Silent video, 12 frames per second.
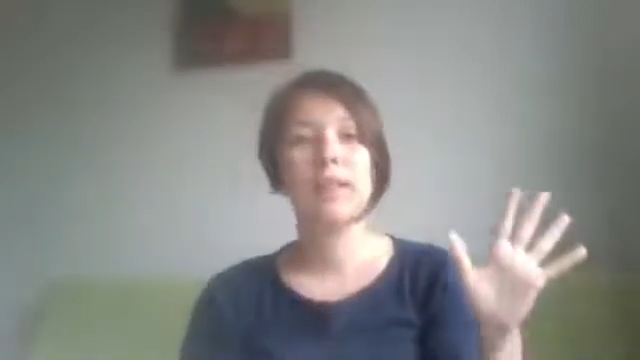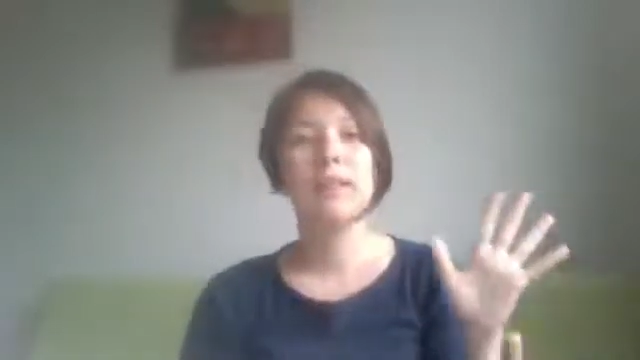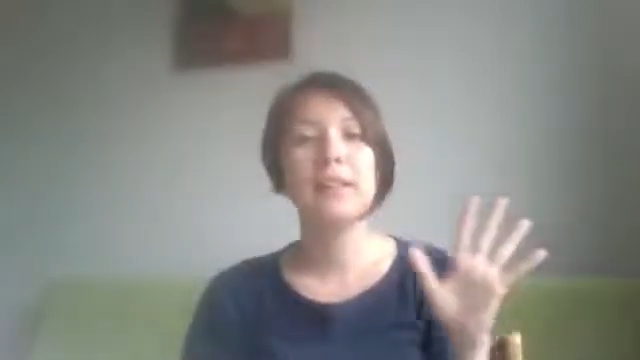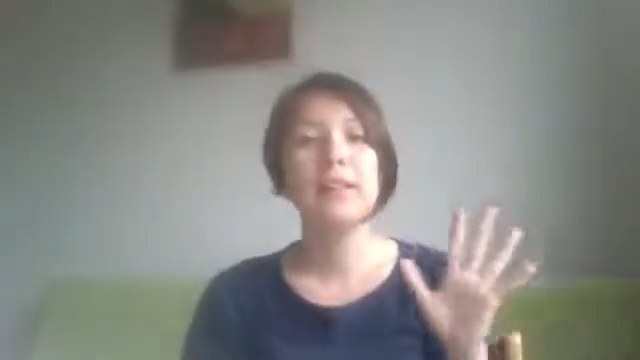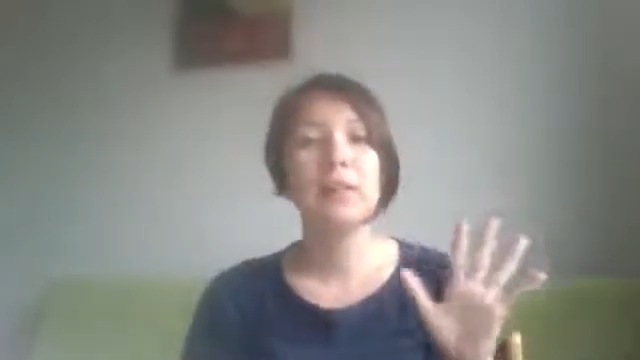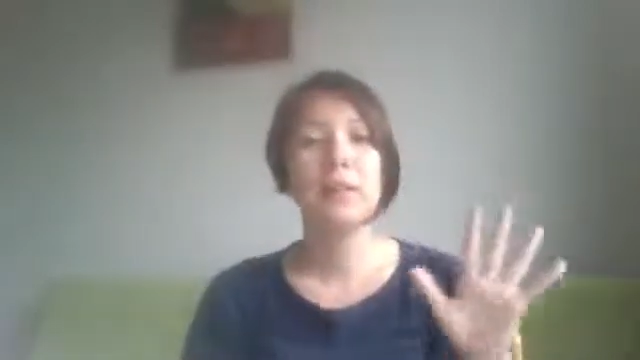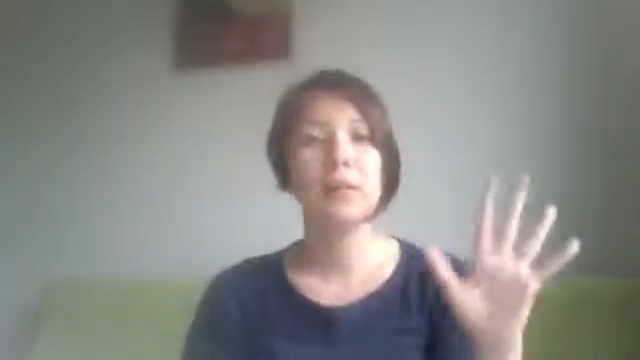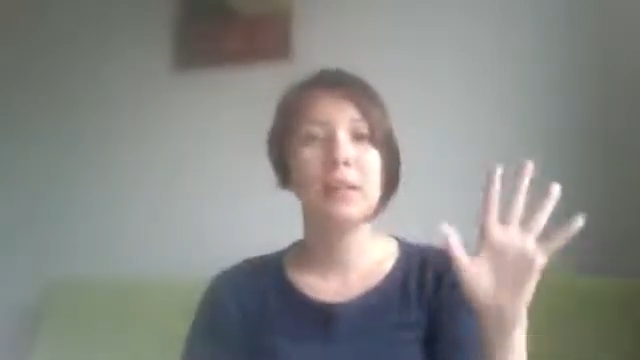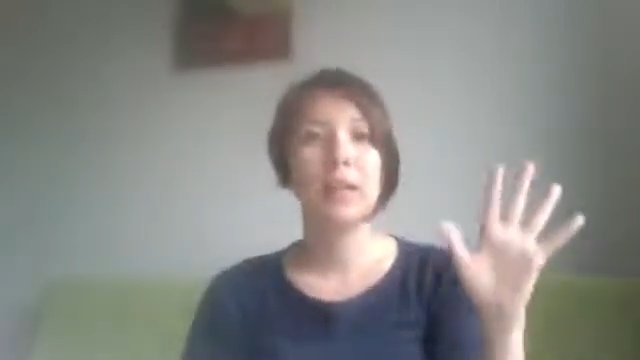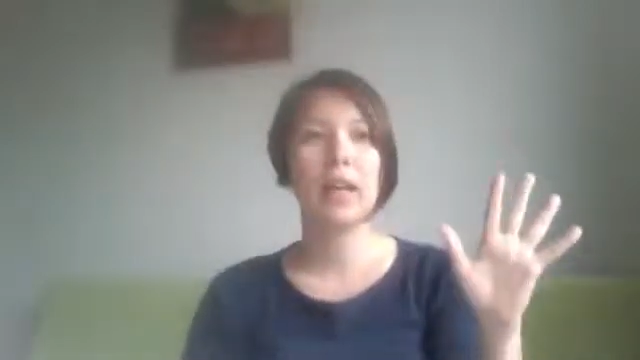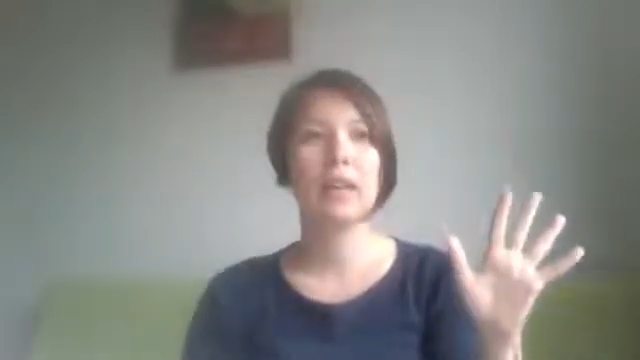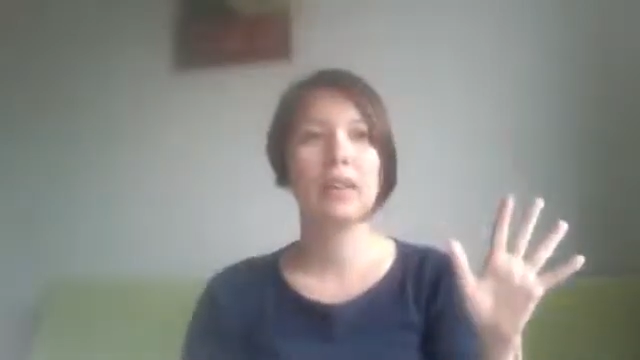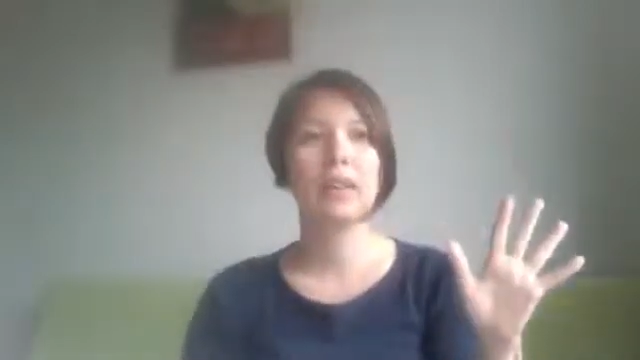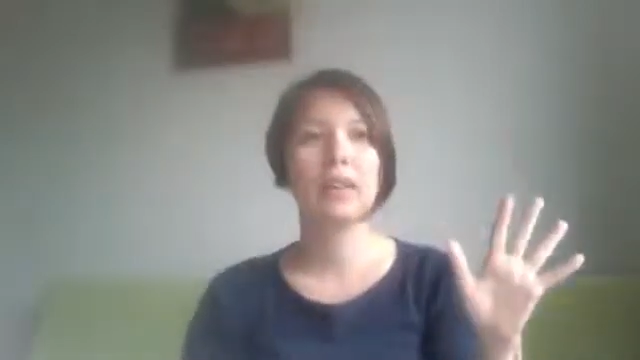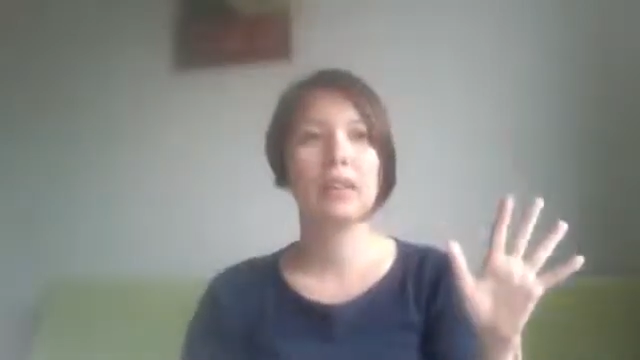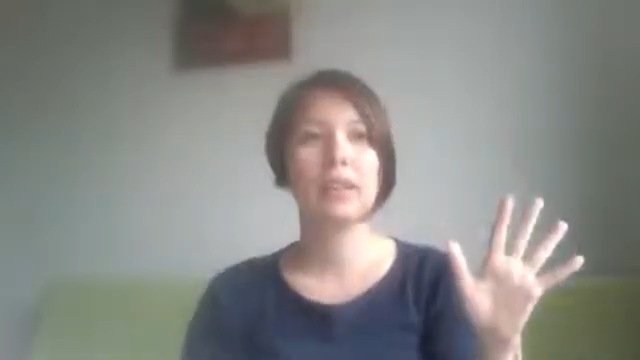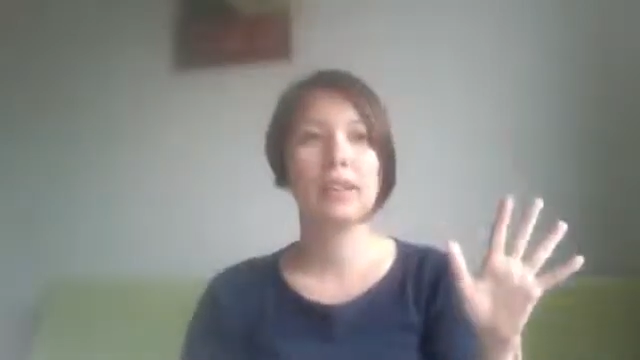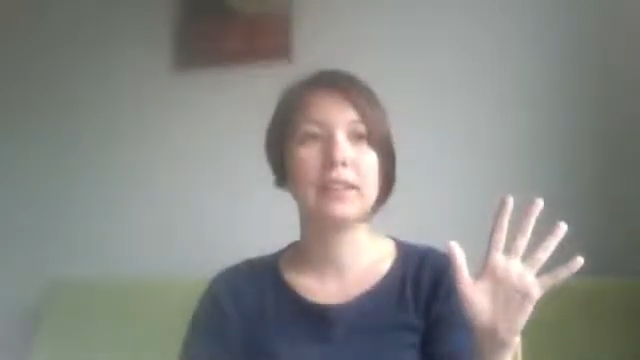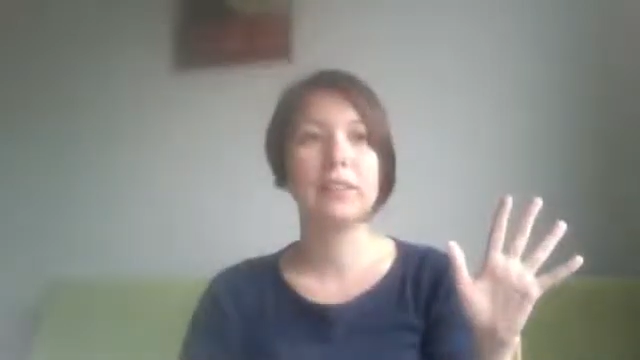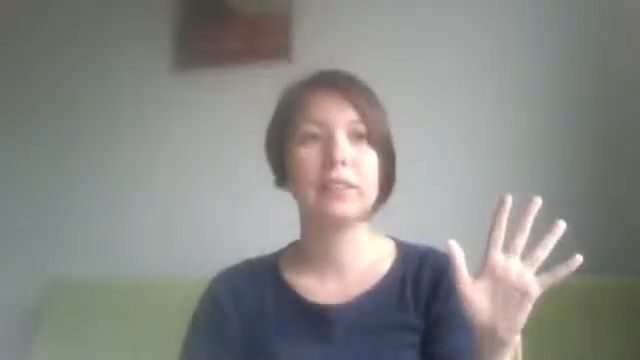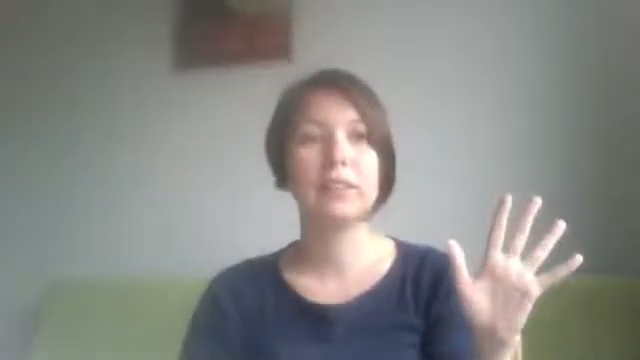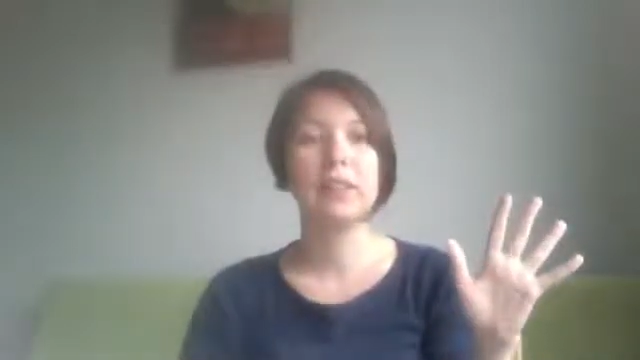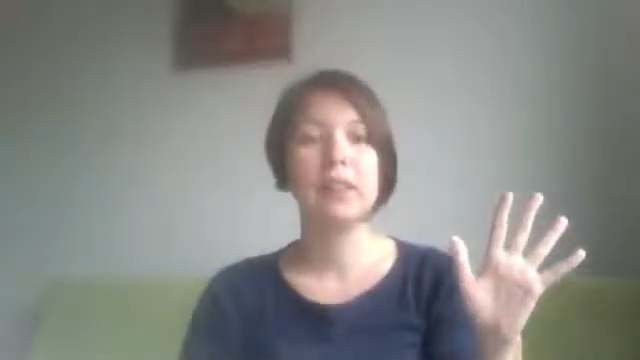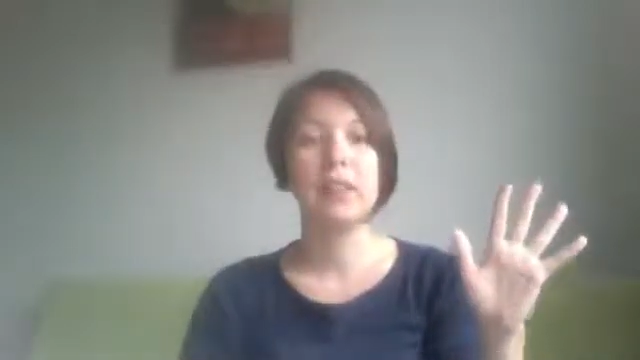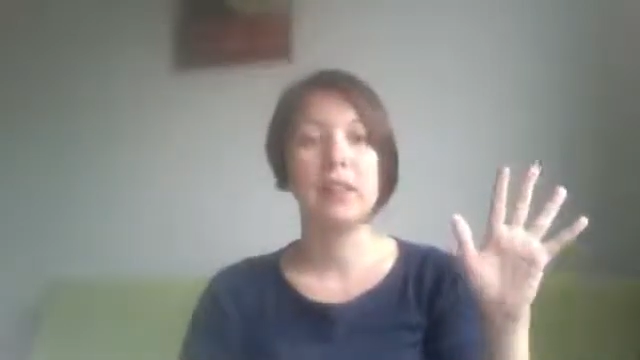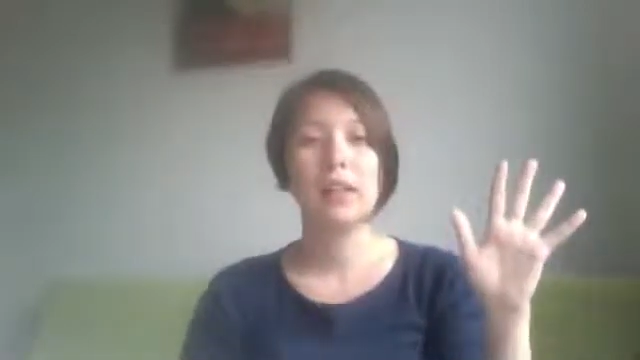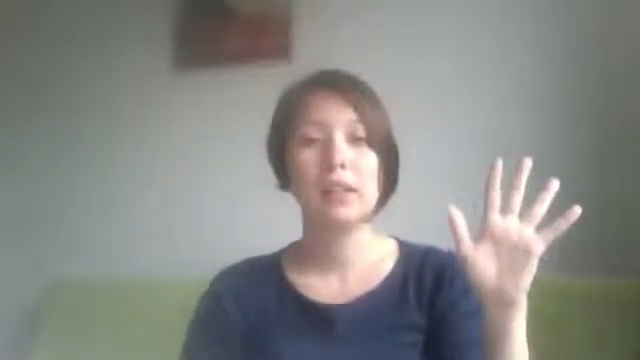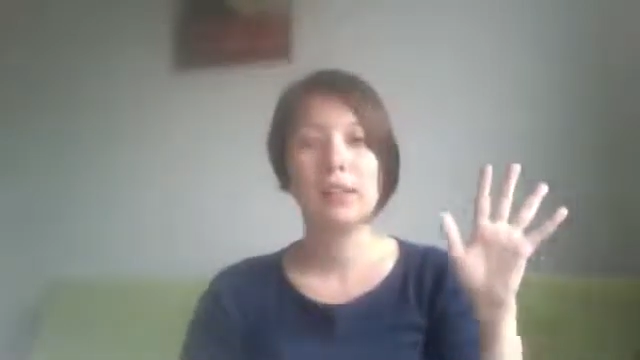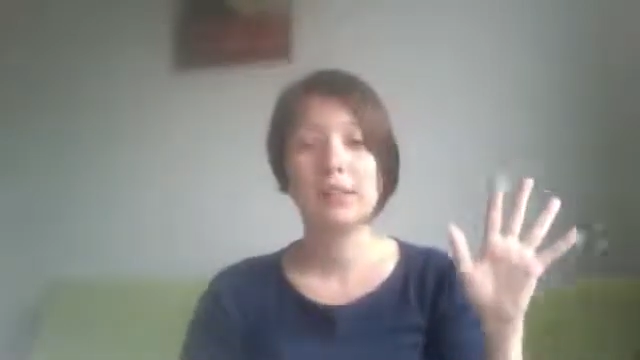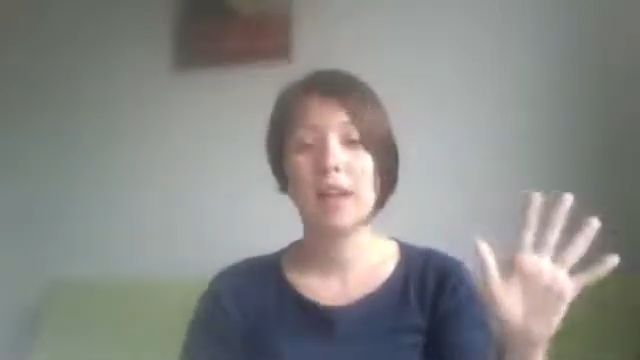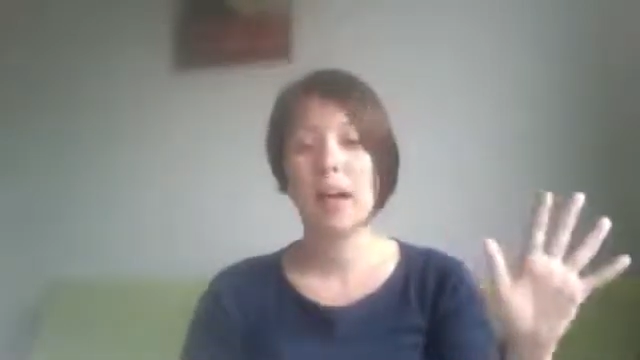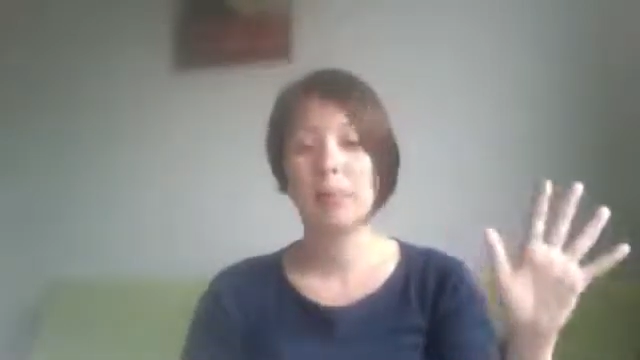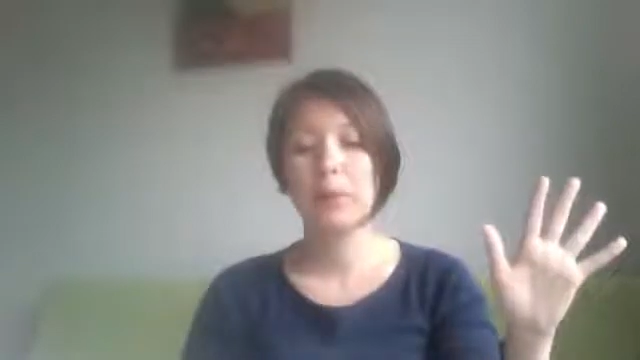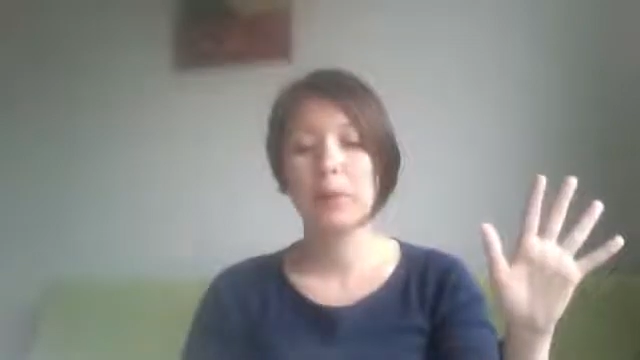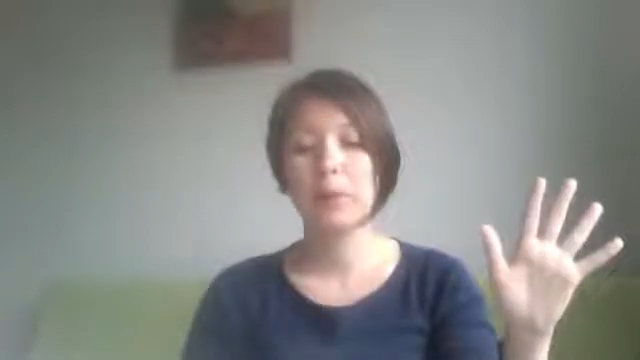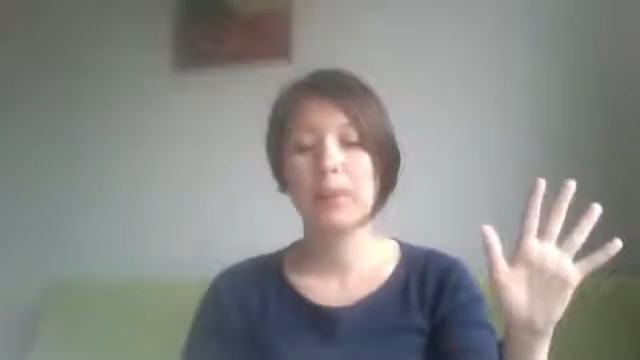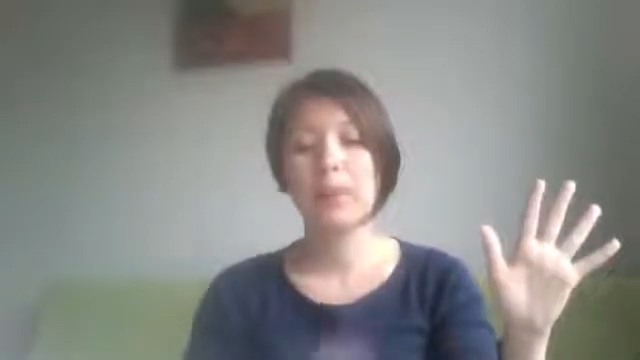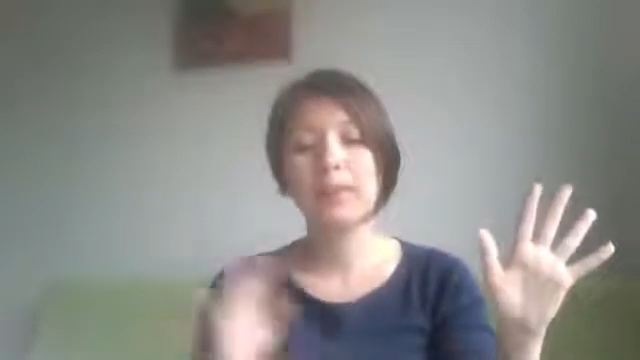and growing nationalism that's happening.